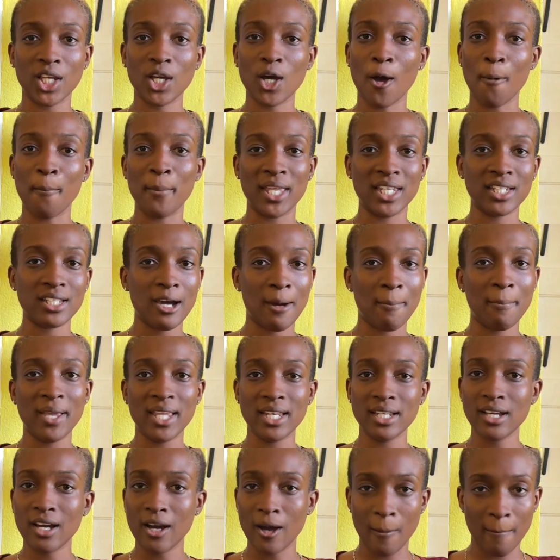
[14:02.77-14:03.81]

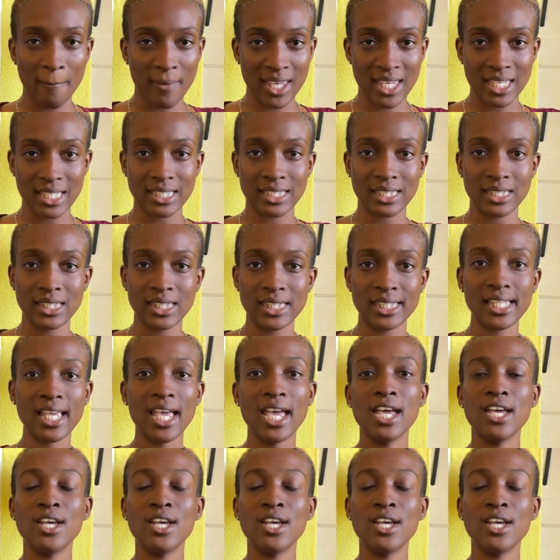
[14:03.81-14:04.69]
Comment.